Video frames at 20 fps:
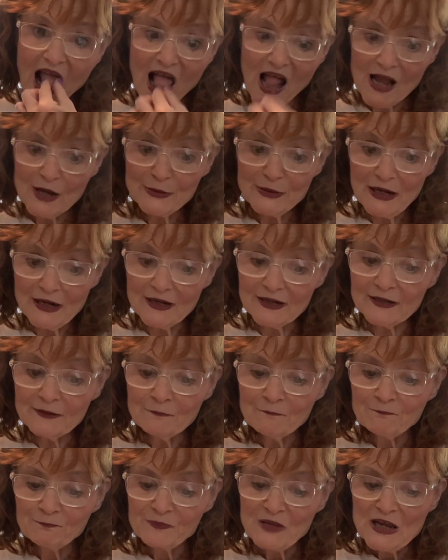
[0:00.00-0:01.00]
Okay?
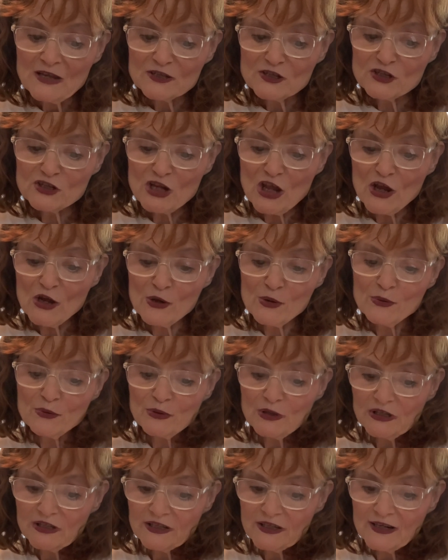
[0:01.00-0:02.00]
So,
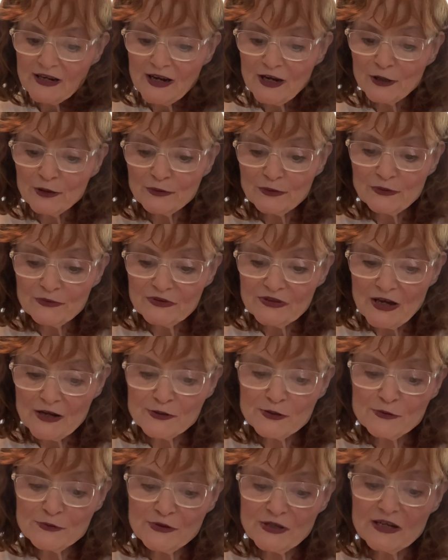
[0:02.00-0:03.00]

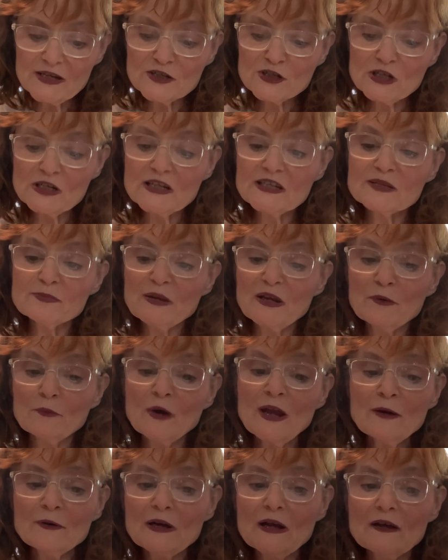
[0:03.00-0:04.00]
those are things you need to be
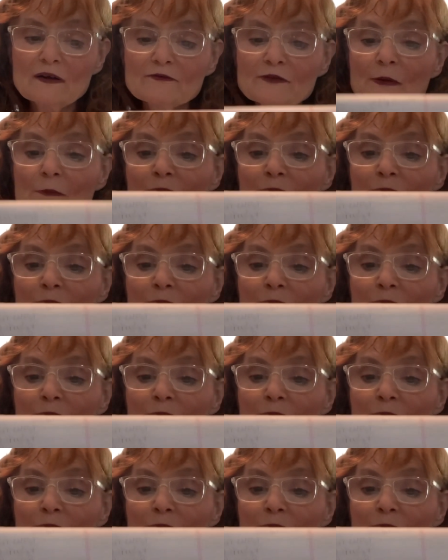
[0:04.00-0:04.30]
aware of.